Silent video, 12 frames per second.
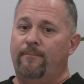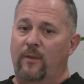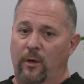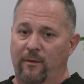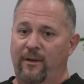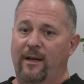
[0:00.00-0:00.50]

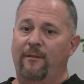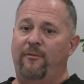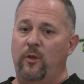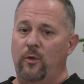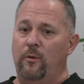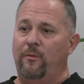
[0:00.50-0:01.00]
There are very
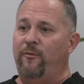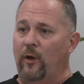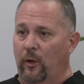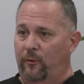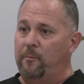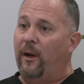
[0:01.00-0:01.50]
few
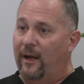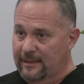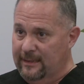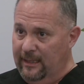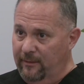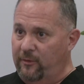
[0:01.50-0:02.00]
false
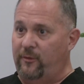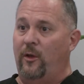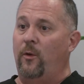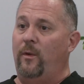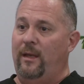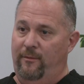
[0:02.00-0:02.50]
positives.
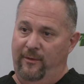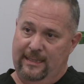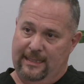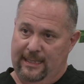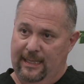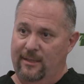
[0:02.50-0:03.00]
So if
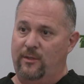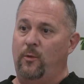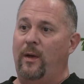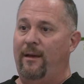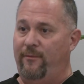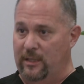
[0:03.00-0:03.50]
it says
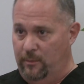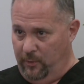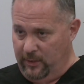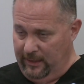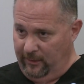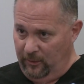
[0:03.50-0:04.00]
you have this
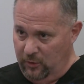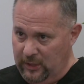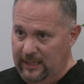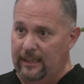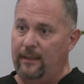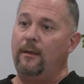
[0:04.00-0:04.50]
particular
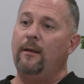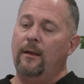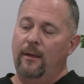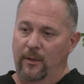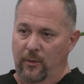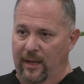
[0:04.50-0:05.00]
gene,
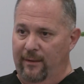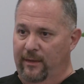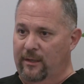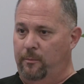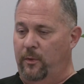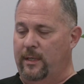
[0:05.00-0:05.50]
you have
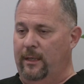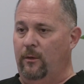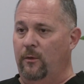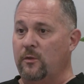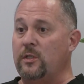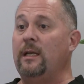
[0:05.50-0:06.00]
this
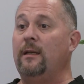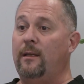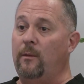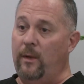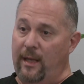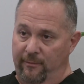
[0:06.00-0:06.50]
particular gene,
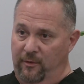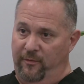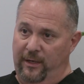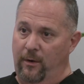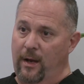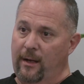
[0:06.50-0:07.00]
and then we have to
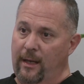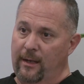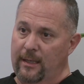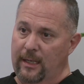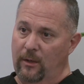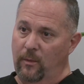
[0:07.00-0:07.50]
figure out how
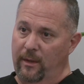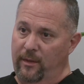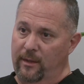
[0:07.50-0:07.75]
to deal with